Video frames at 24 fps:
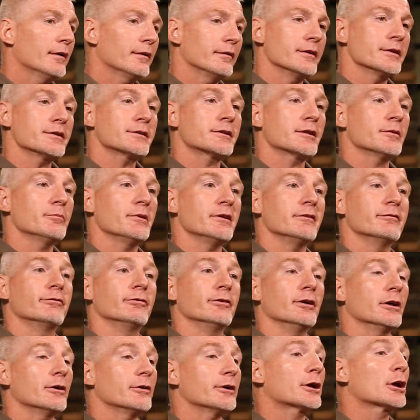this can be
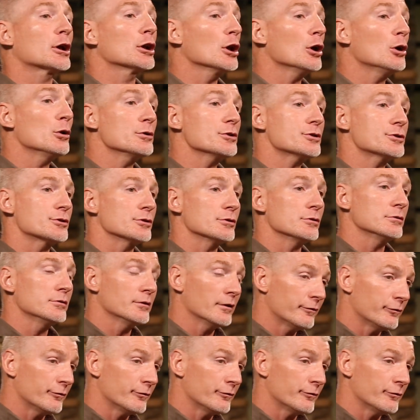very close to